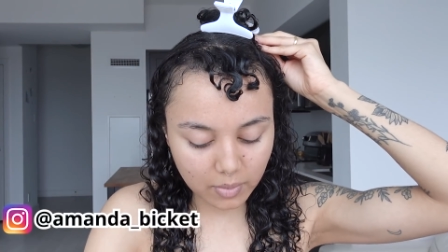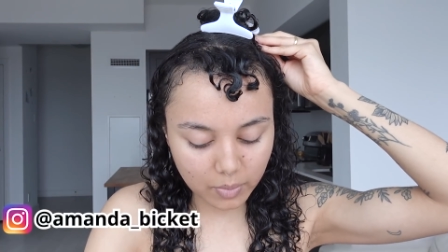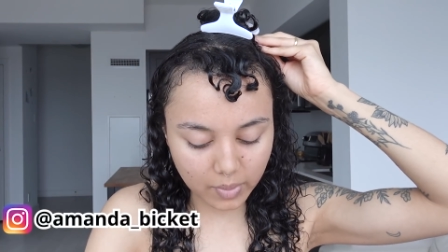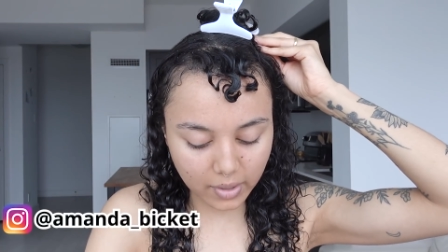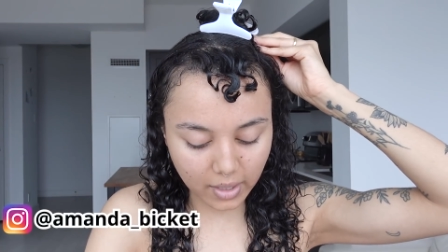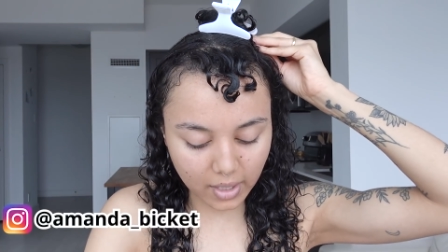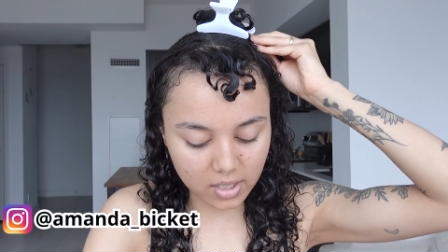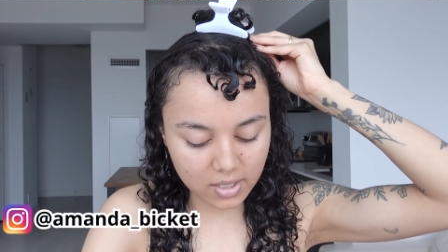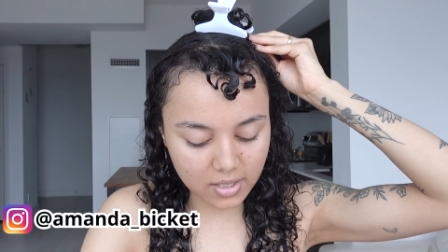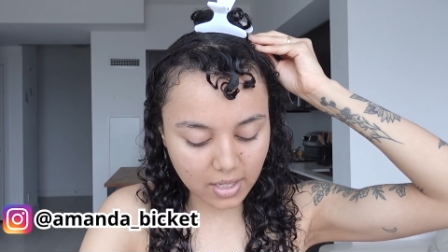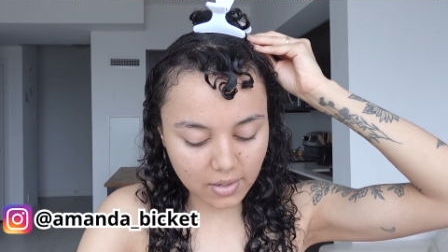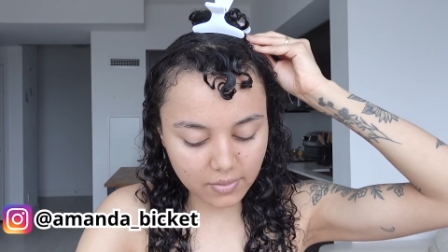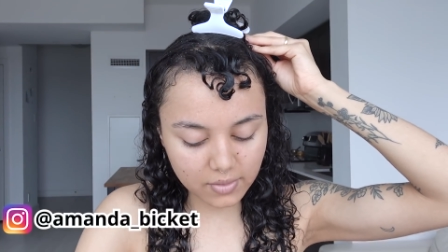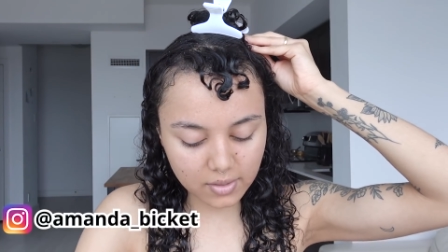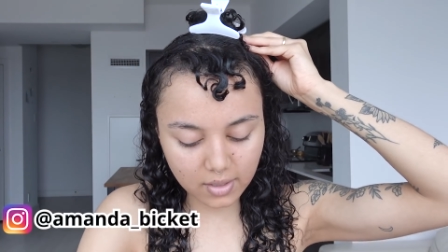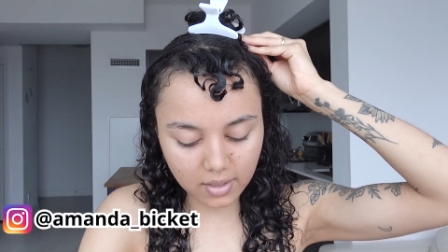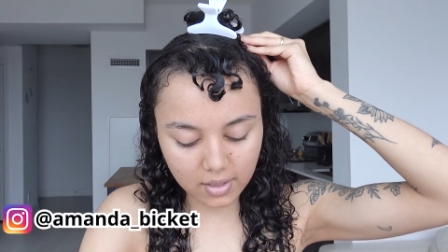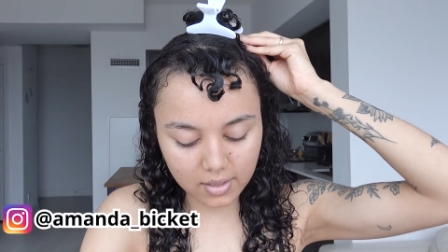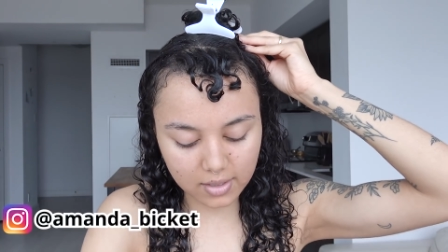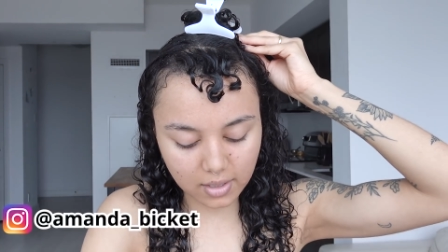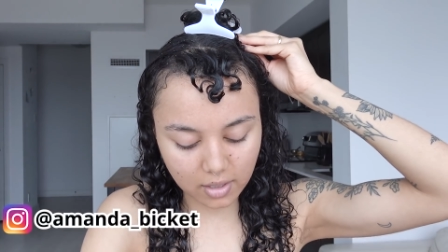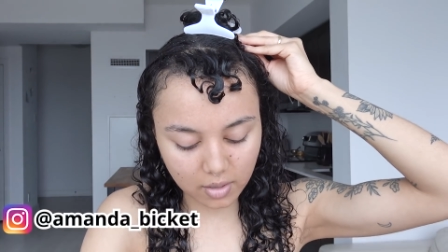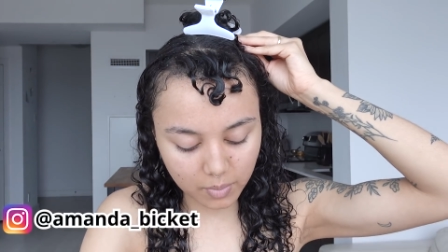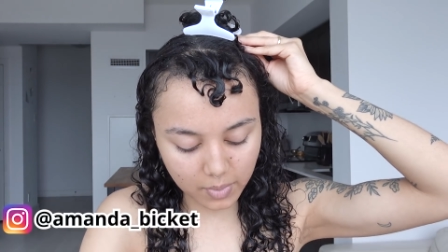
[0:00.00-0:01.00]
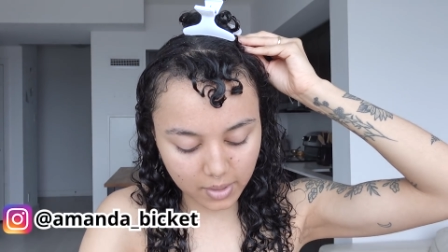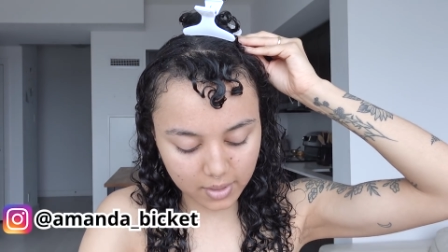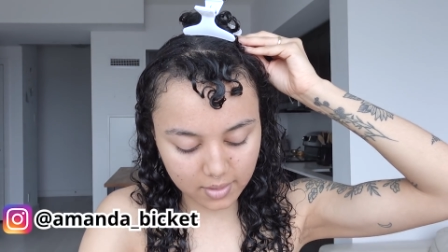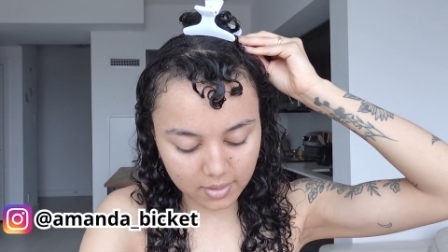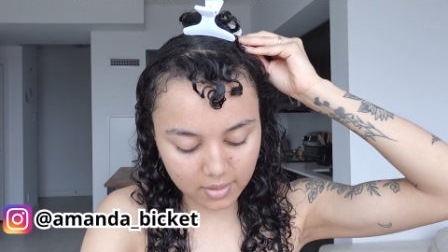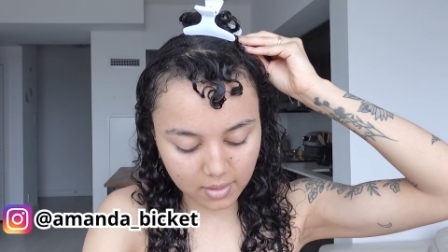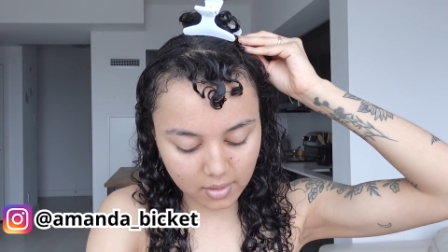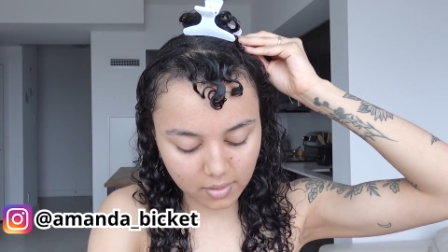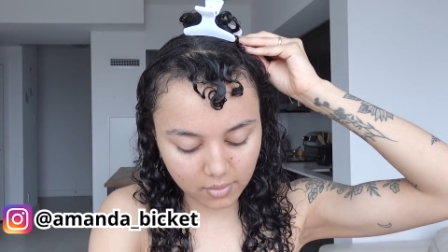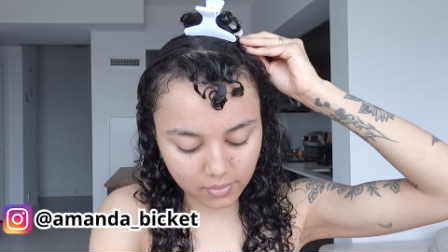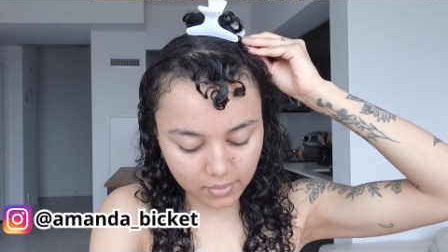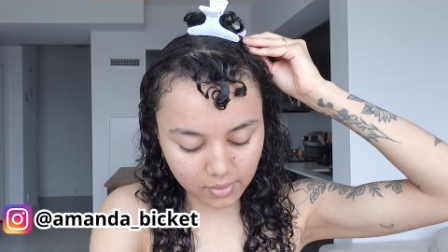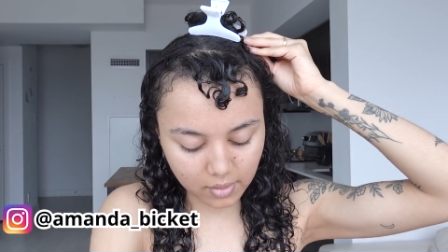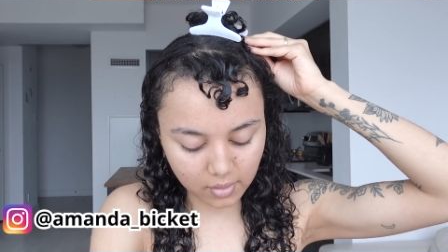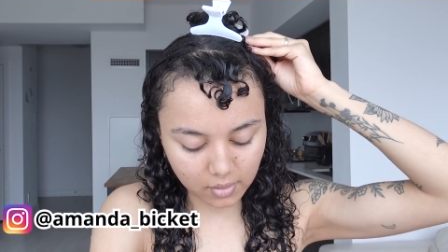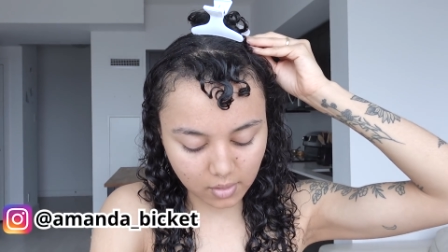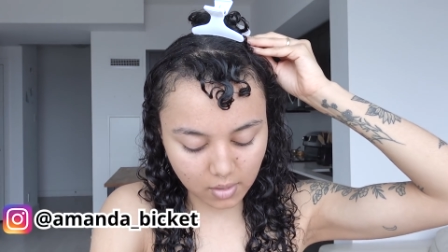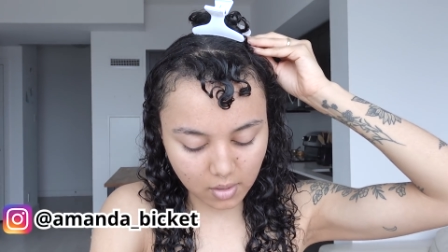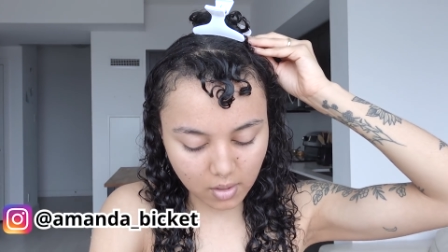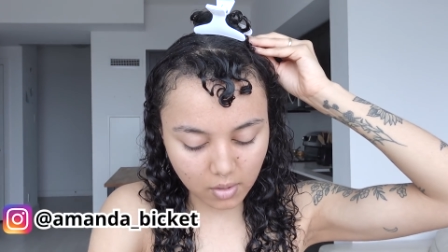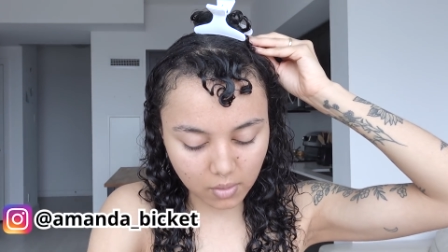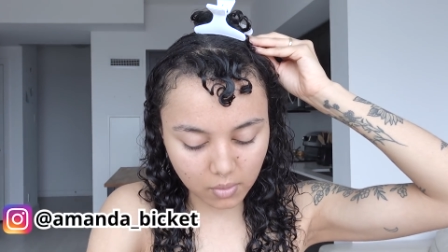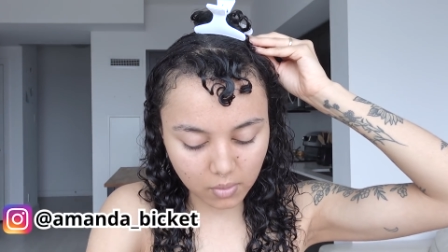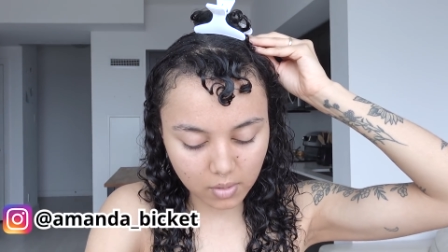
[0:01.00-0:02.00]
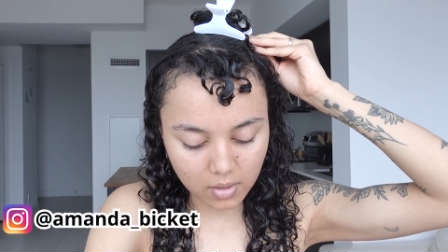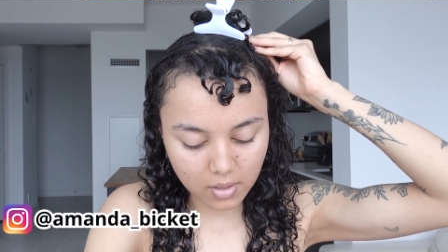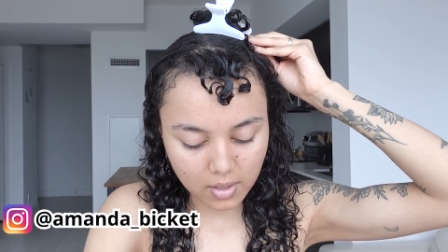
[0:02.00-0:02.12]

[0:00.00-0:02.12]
but I just have to like tell myself, like, no,